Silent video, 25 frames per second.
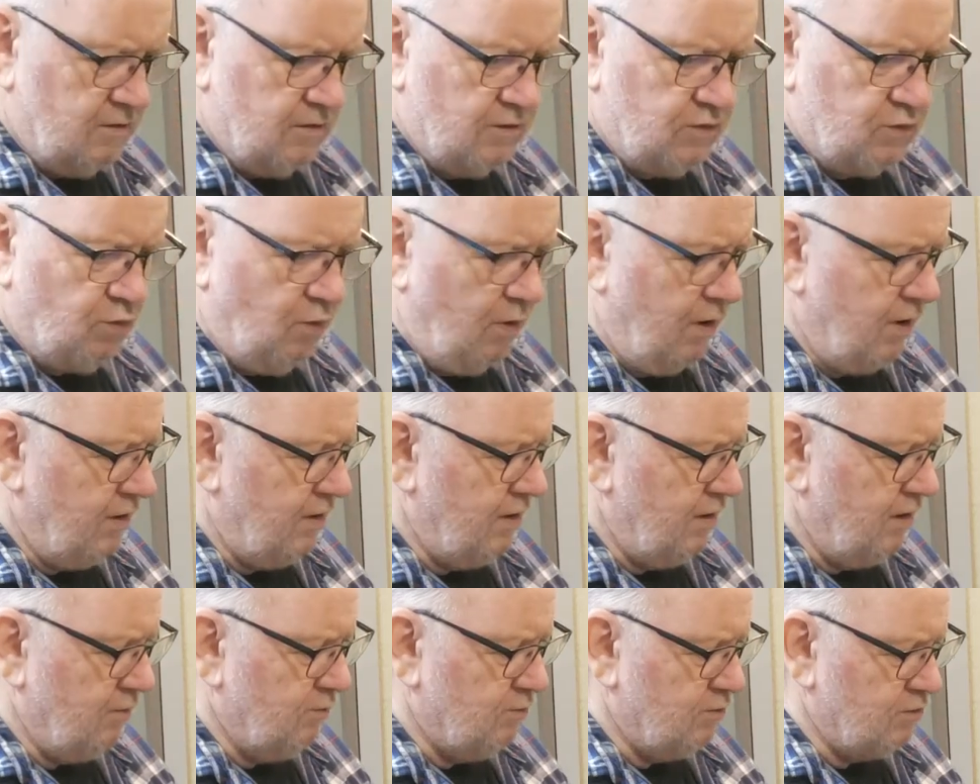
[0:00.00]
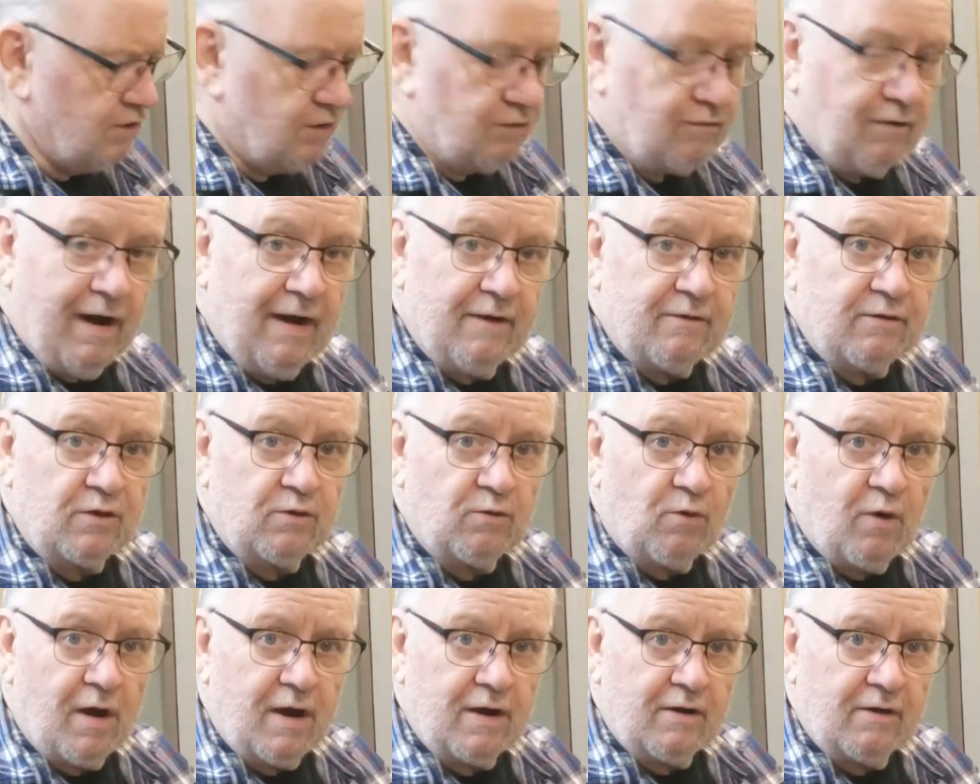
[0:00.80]
This wire here was a
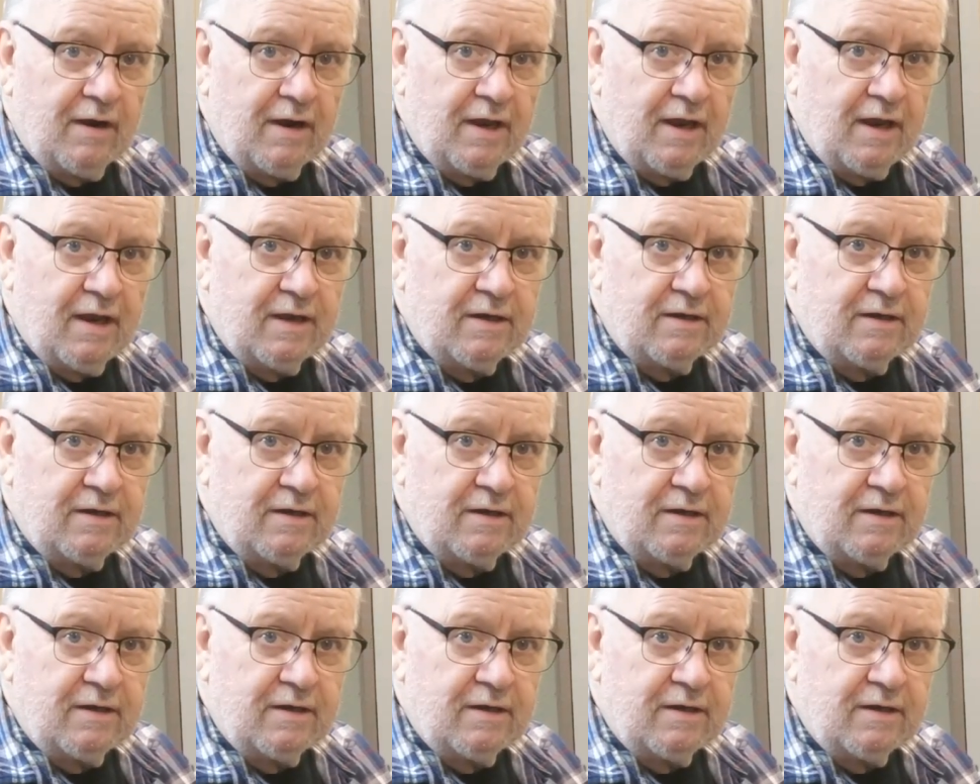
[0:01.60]
grounding wire I